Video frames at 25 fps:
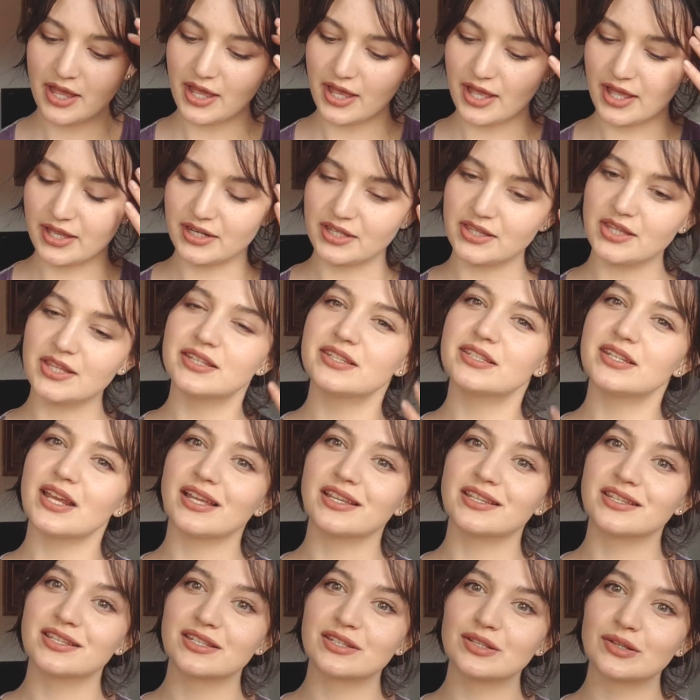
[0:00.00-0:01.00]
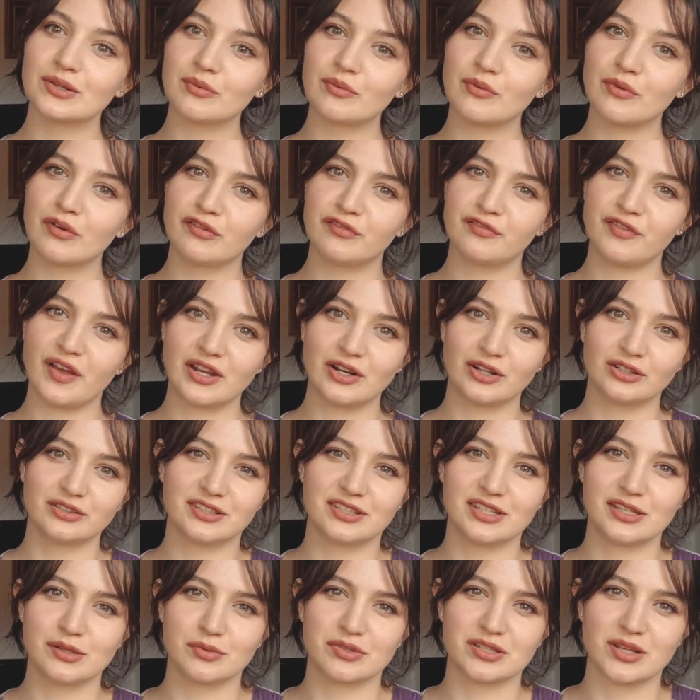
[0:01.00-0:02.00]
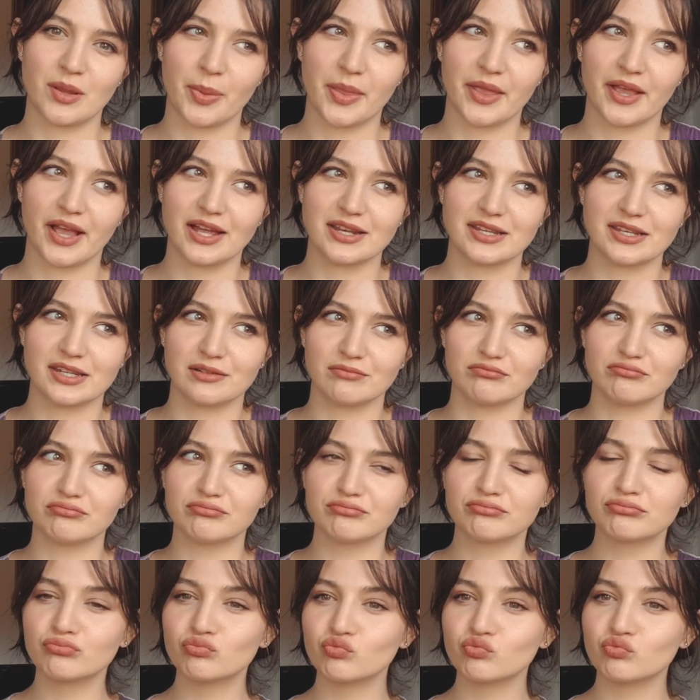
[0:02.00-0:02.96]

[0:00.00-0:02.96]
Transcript: And in the States, fennel tea was something I didn't